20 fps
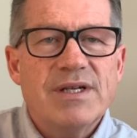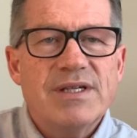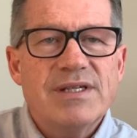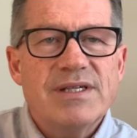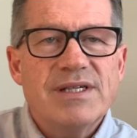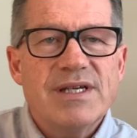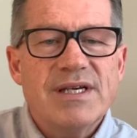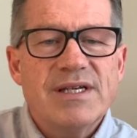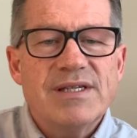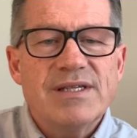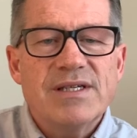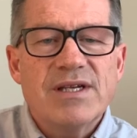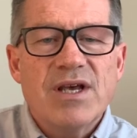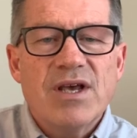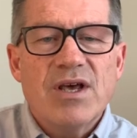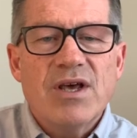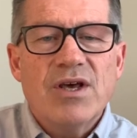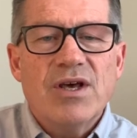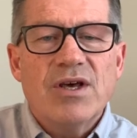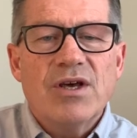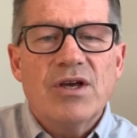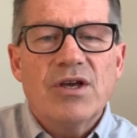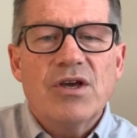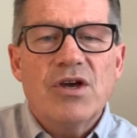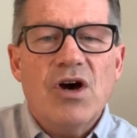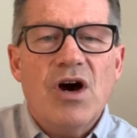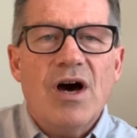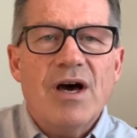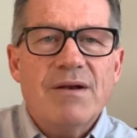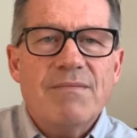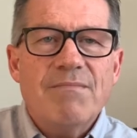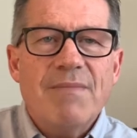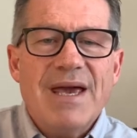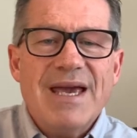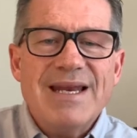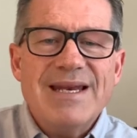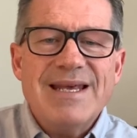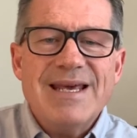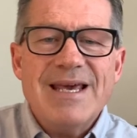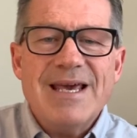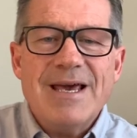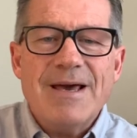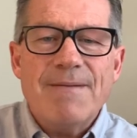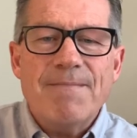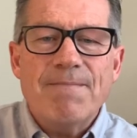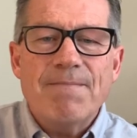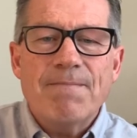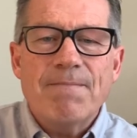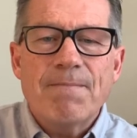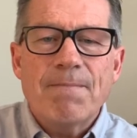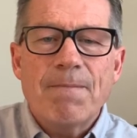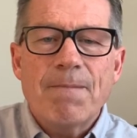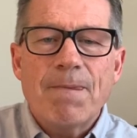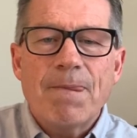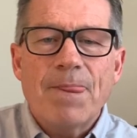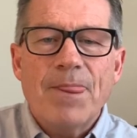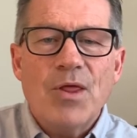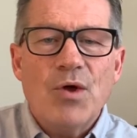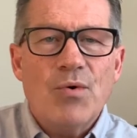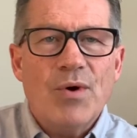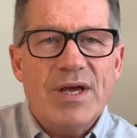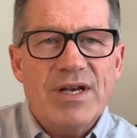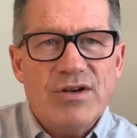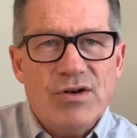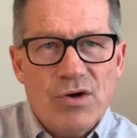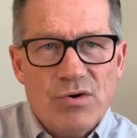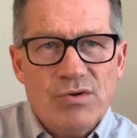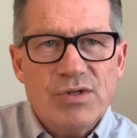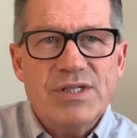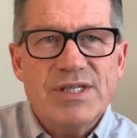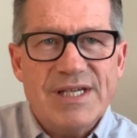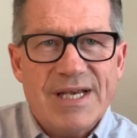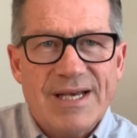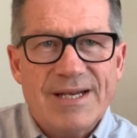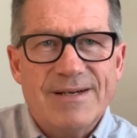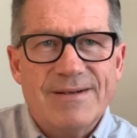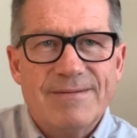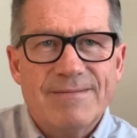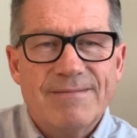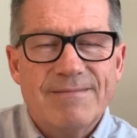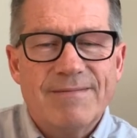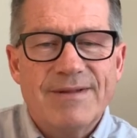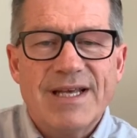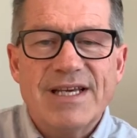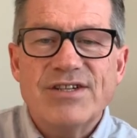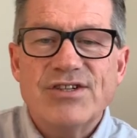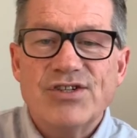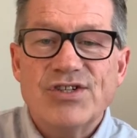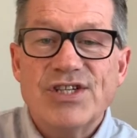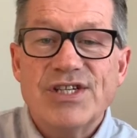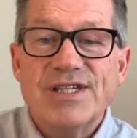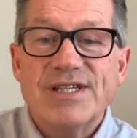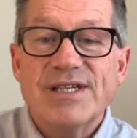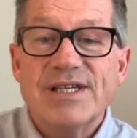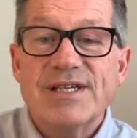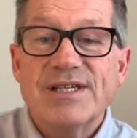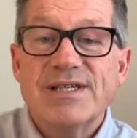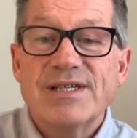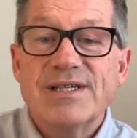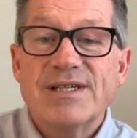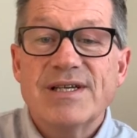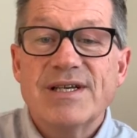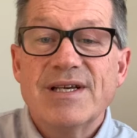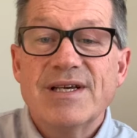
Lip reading: says, God made him who had no sin, that's Jesus,